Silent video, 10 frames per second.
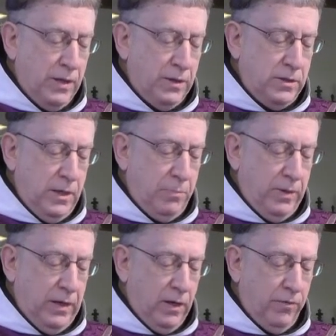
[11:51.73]
and the
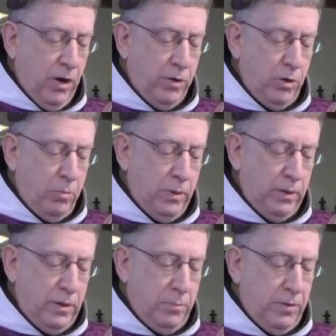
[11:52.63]
deepening of our
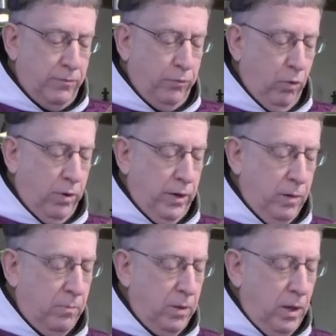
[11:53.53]
humility before
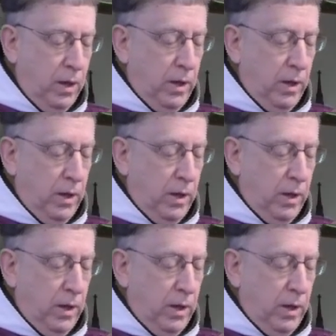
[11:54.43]
Him,